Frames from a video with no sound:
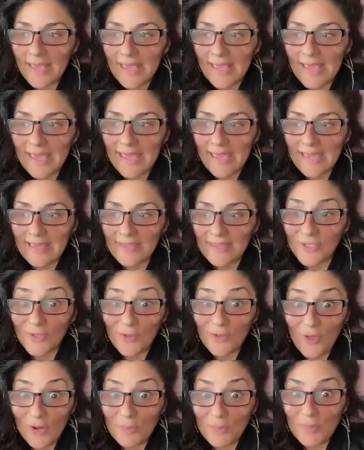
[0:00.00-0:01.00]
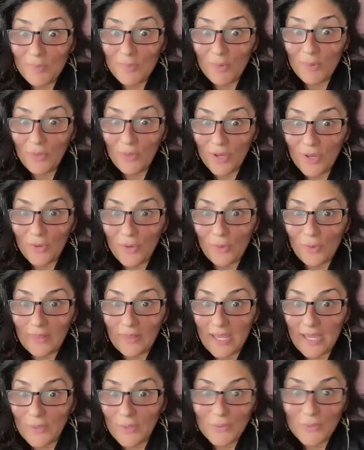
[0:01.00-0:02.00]
And a lot of people there were
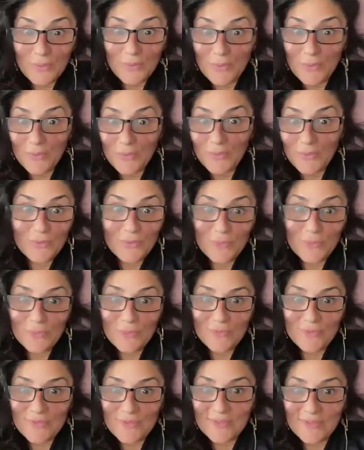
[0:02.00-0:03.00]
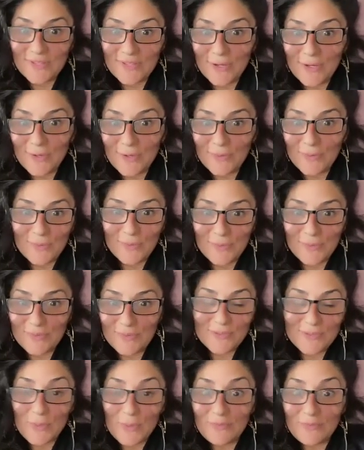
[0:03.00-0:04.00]
like, ooh,
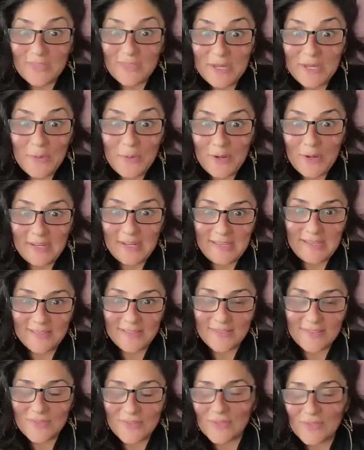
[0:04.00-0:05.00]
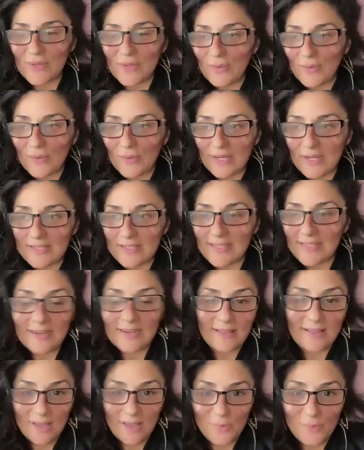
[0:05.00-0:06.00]
do a video on it. And so I decided
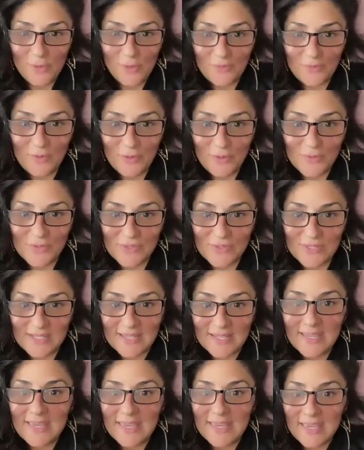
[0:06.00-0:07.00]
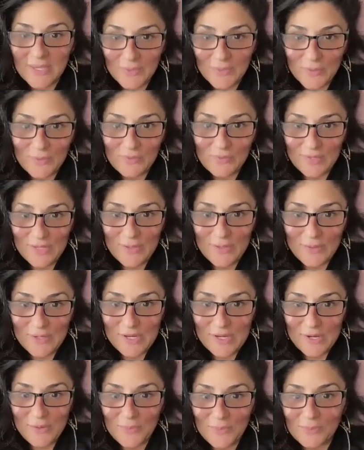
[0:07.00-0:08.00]
to come here first and do a video on
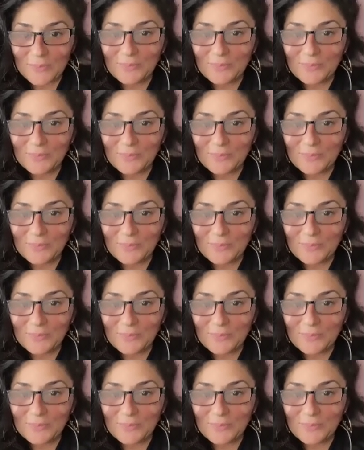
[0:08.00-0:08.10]
here.